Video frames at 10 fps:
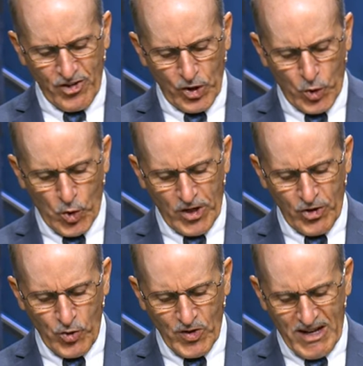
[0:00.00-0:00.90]
Lord,
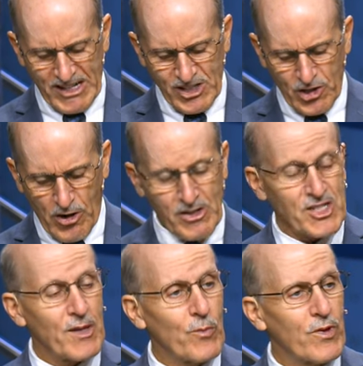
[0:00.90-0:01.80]
do not charge
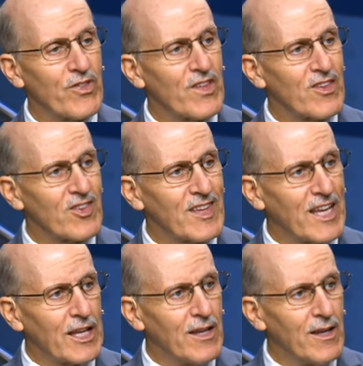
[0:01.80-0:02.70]
them with this
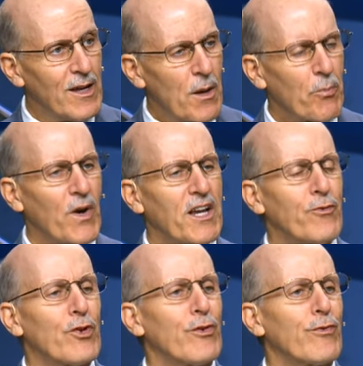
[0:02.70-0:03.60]
sin, praying
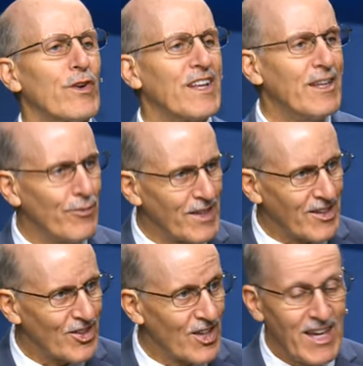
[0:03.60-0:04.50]
for the
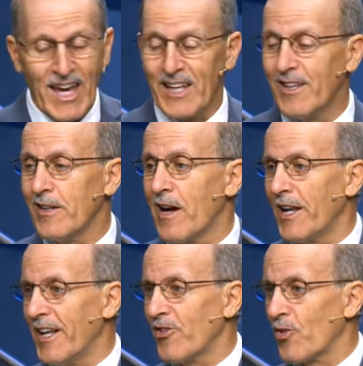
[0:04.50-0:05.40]
forgiveness. And did God
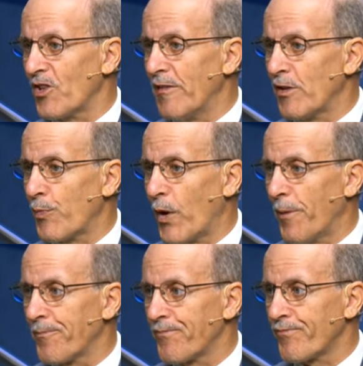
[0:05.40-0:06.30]
answer Stephen's
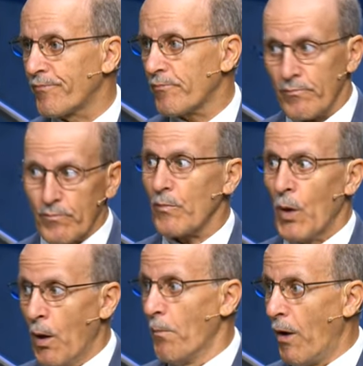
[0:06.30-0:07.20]
prayer?
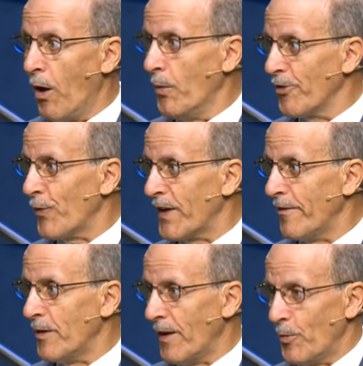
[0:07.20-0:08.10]
Paul was
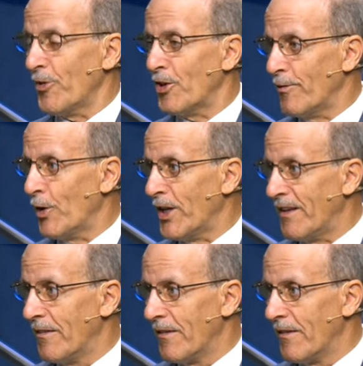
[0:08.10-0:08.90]
forgiven and was converted.